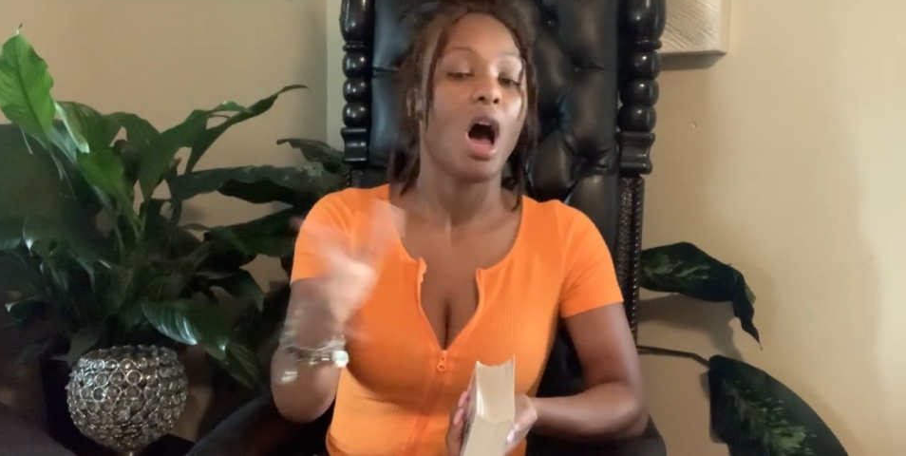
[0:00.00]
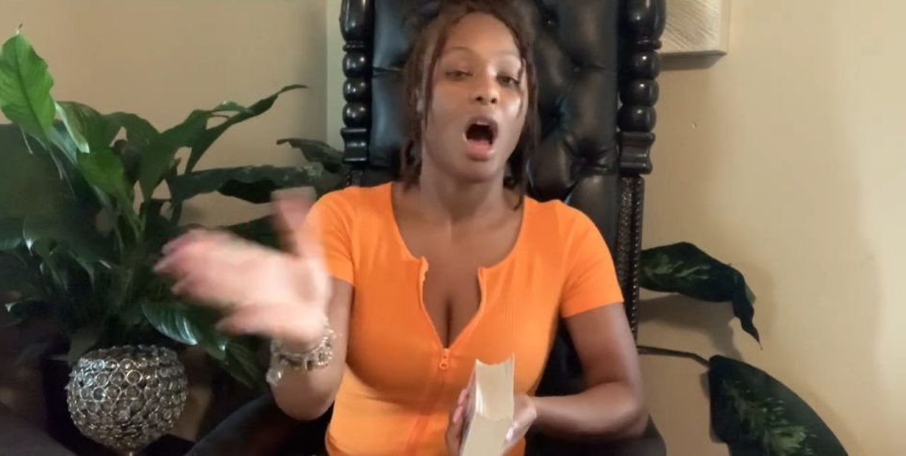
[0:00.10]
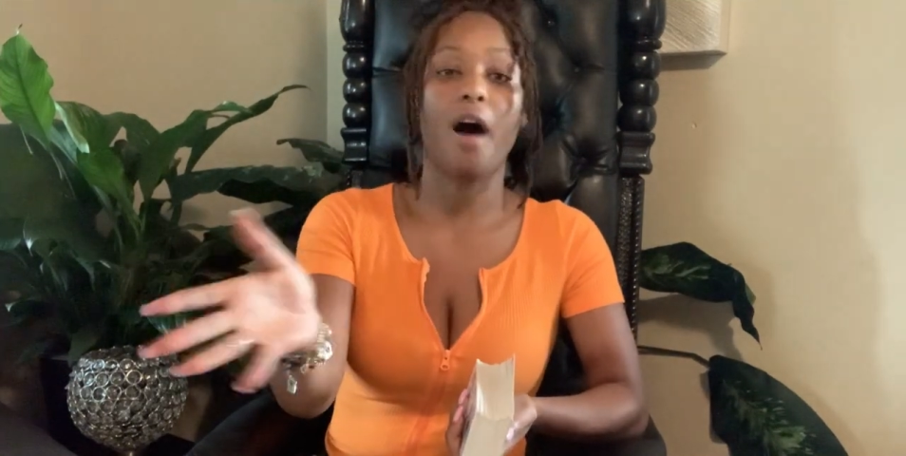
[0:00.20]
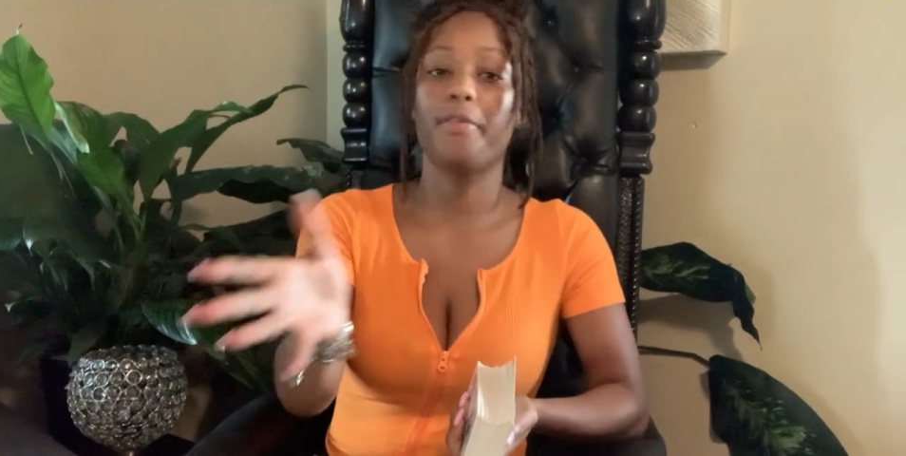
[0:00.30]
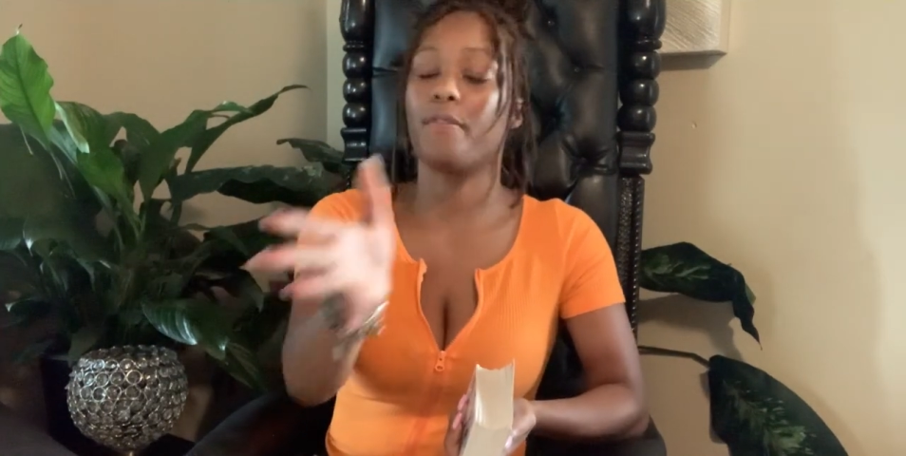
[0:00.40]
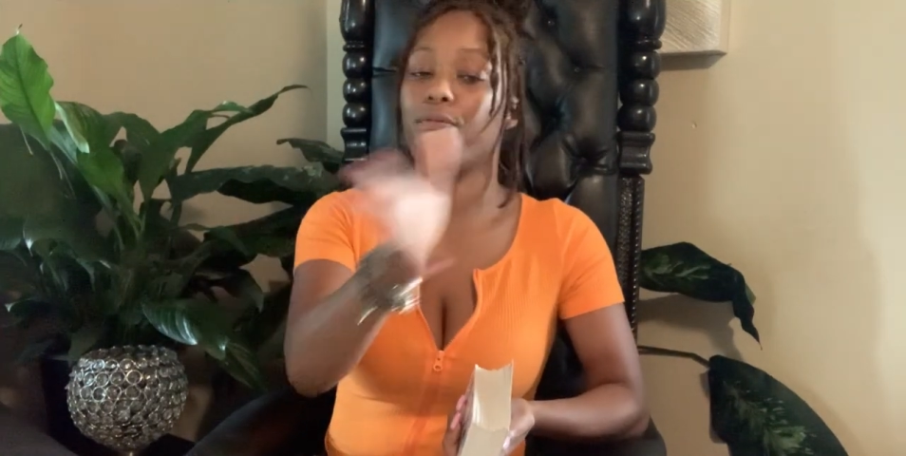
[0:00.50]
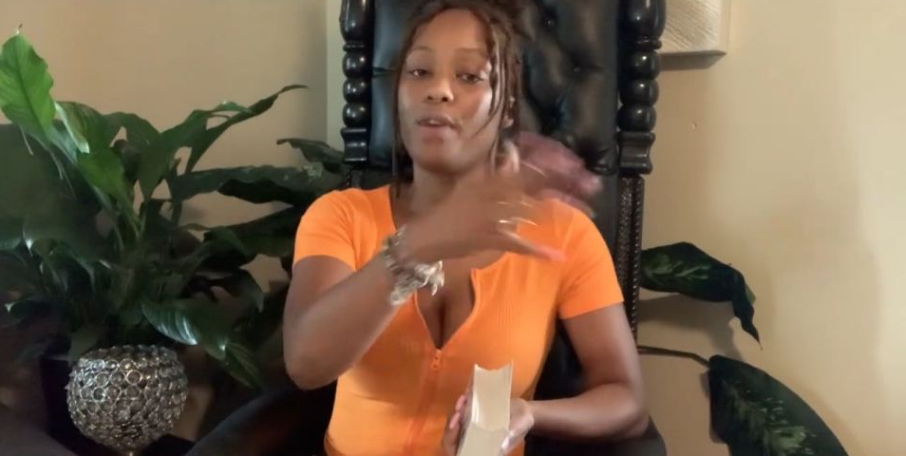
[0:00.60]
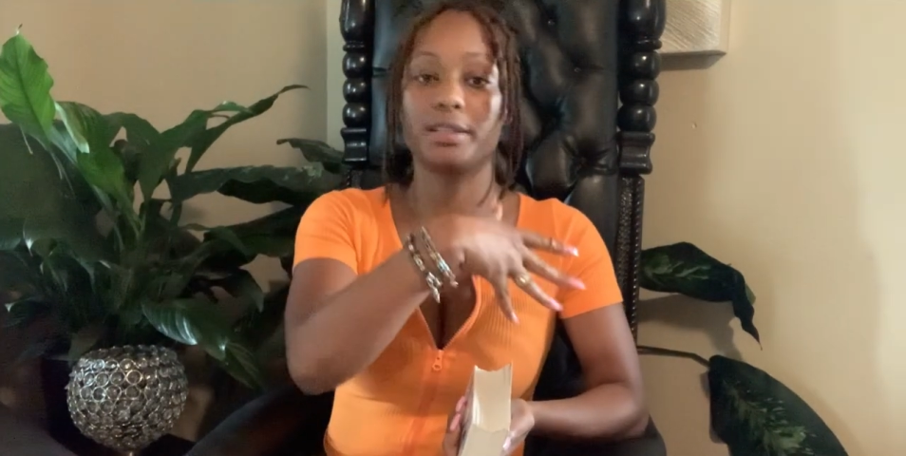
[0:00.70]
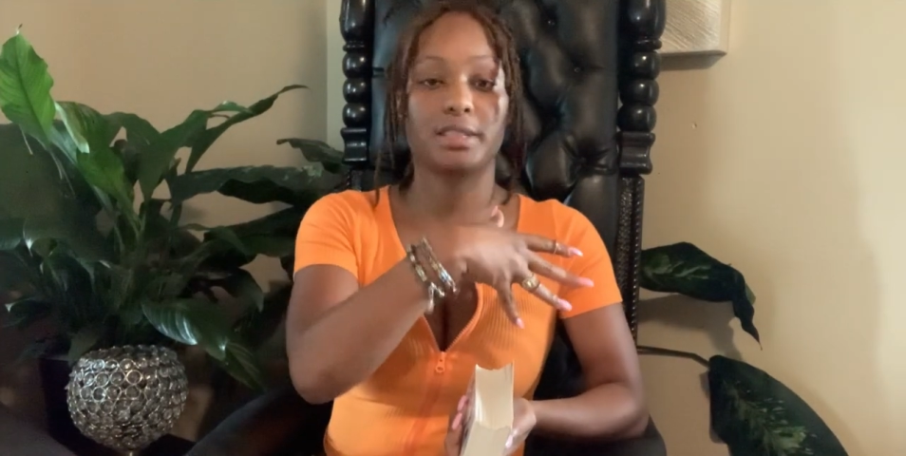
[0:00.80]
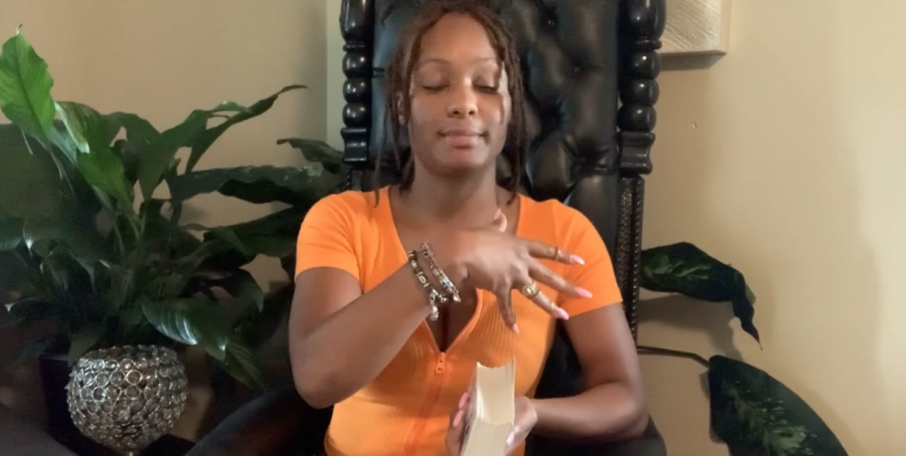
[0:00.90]
All the
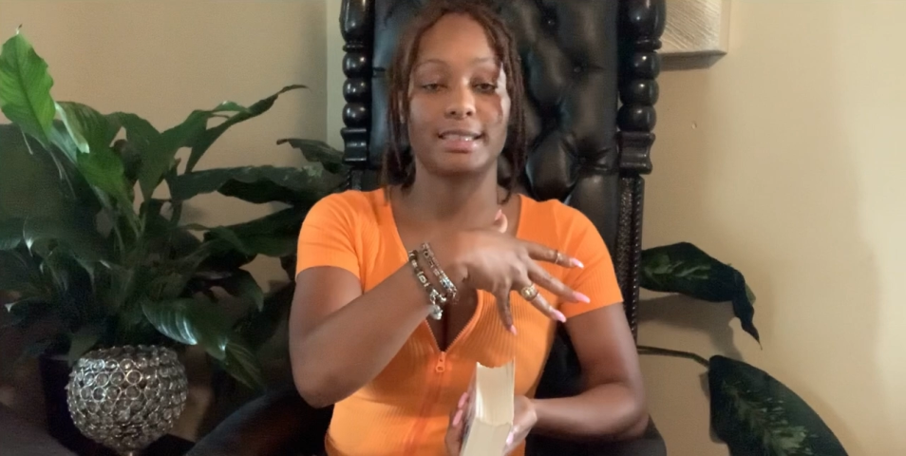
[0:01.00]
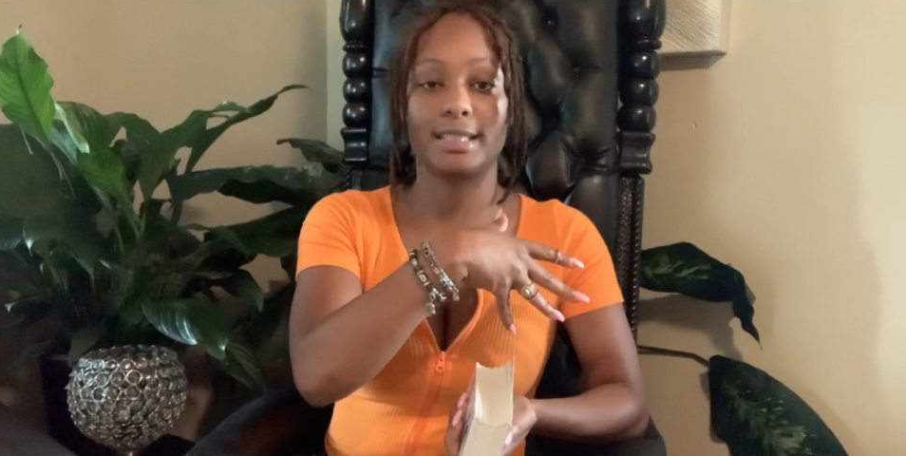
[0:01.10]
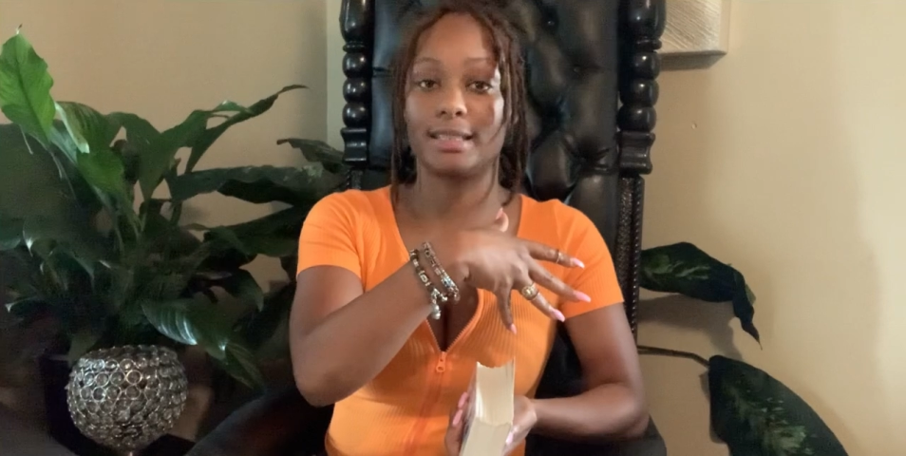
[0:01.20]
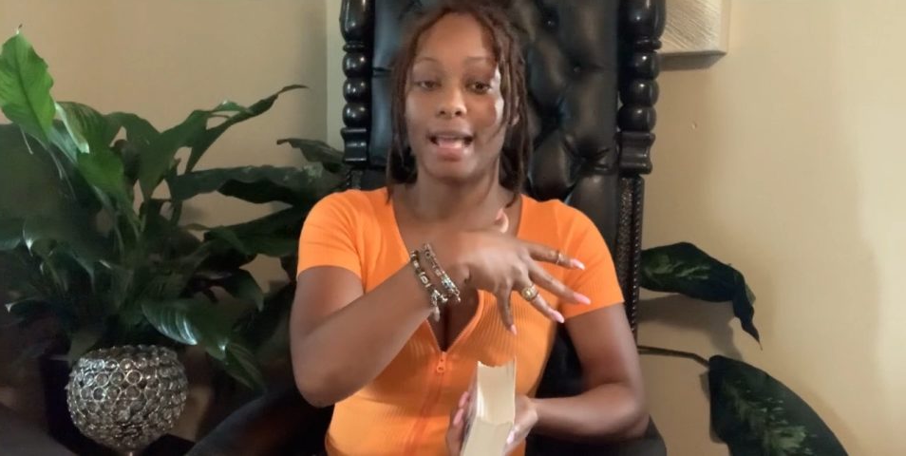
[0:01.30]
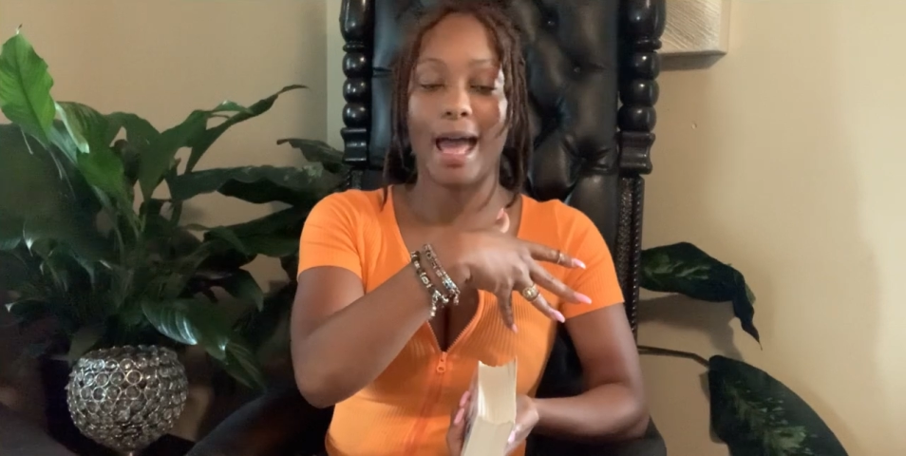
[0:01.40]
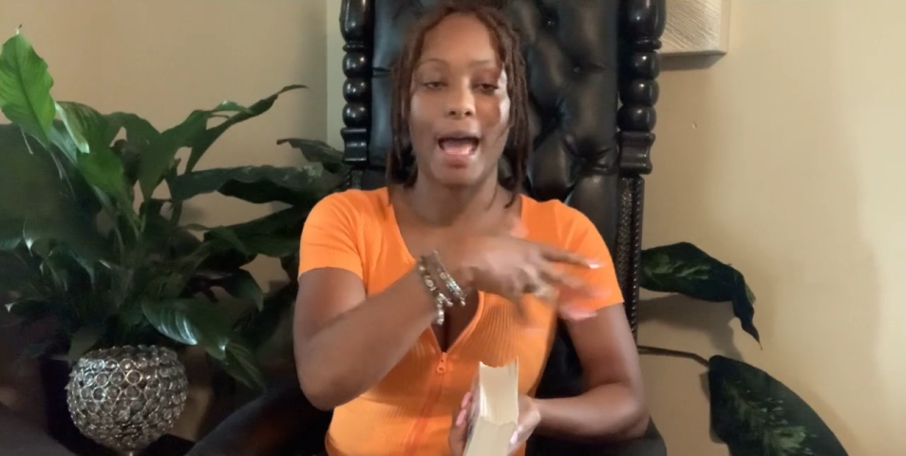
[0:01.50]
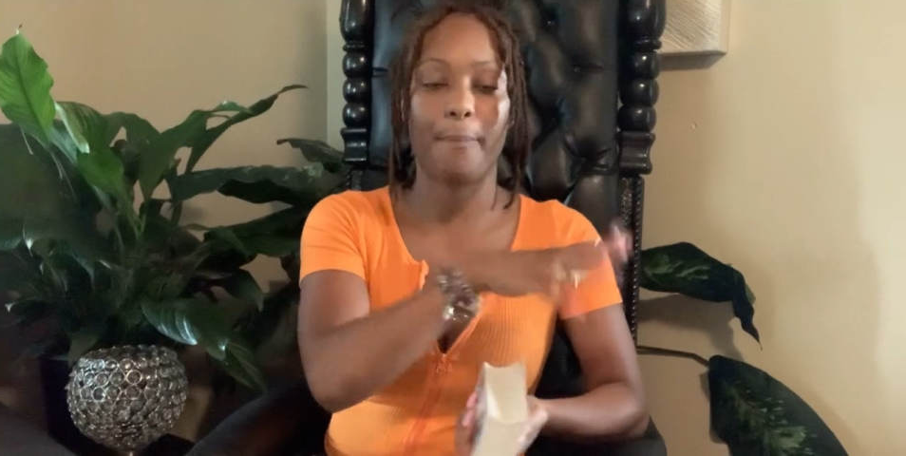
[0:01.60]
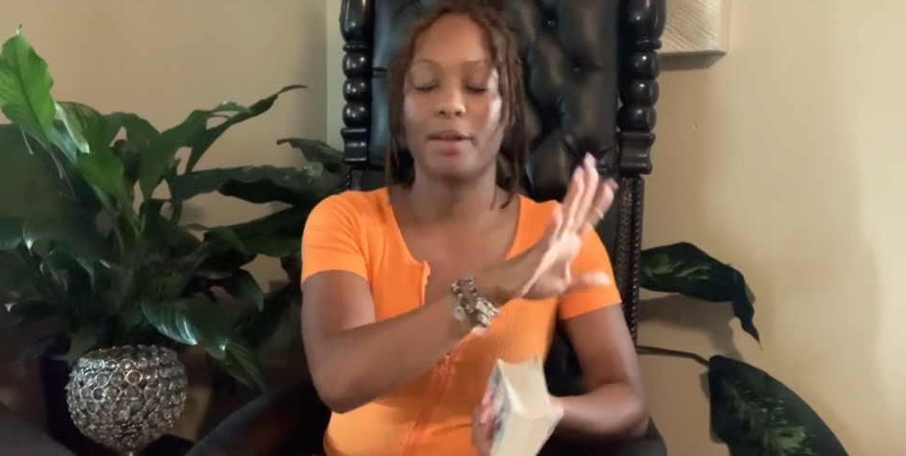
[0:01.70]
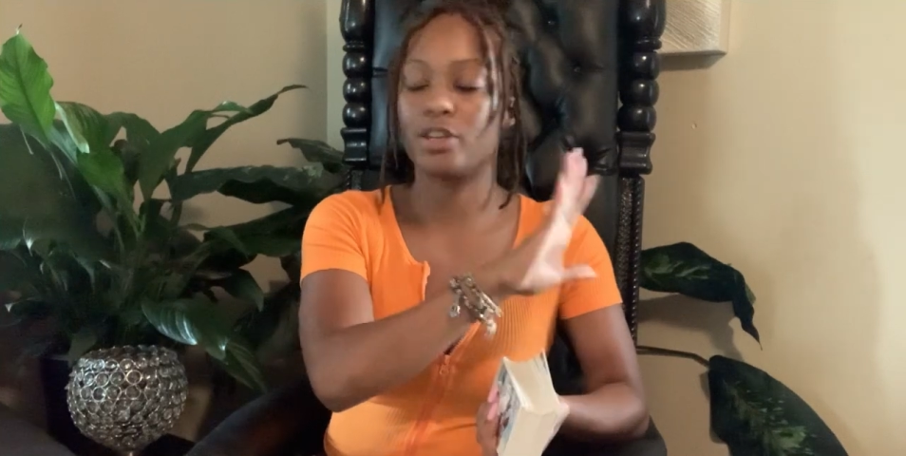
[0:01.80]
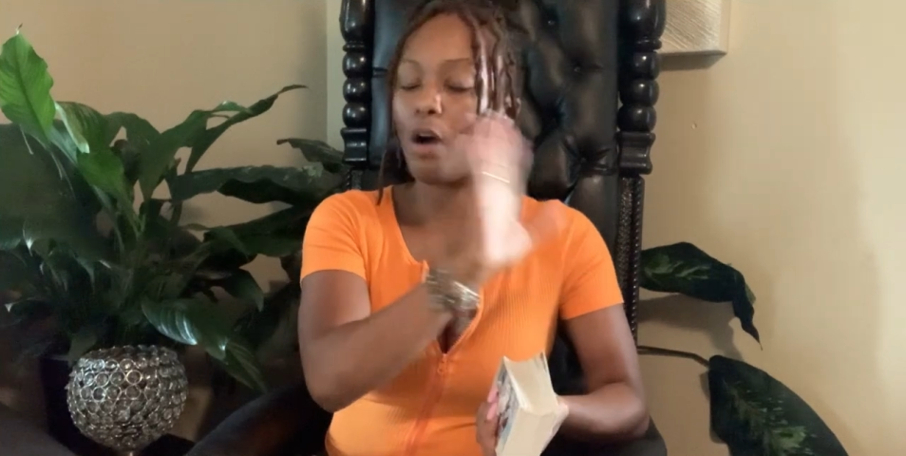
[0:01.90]
fucked up shit that happened,